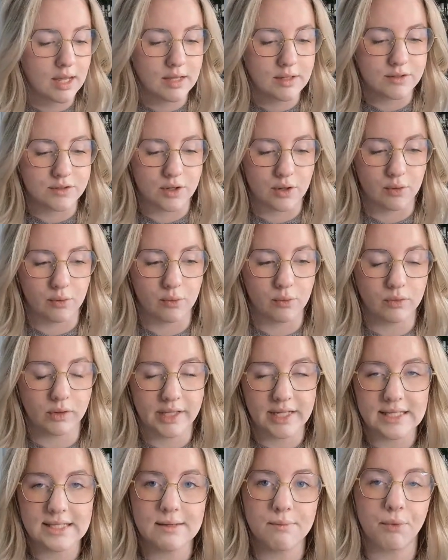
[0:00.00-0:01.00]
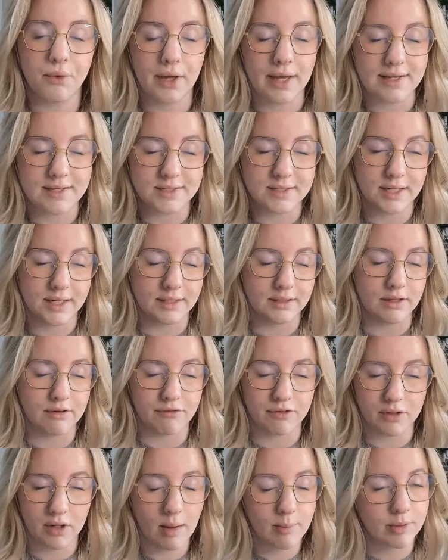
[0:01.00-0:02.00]
So LeadSimple has done the
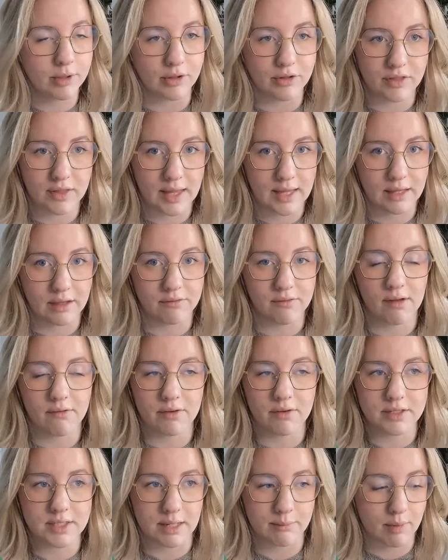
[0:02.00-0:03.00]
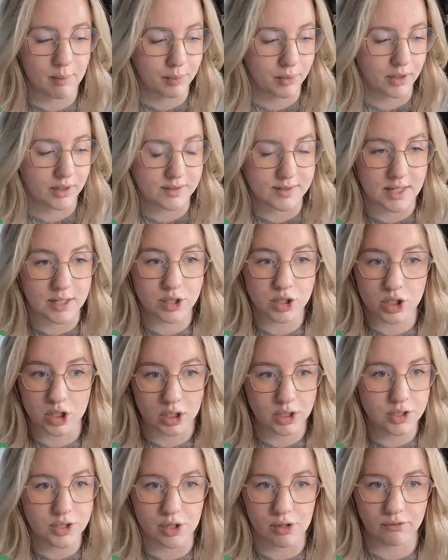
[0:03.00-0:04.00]
phenomenal thing of every time a process
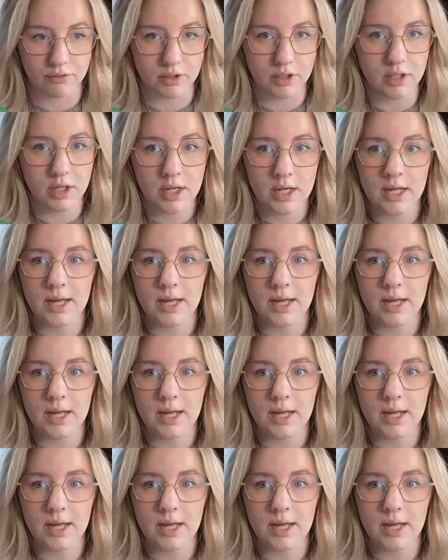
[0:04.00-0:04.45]
starts over,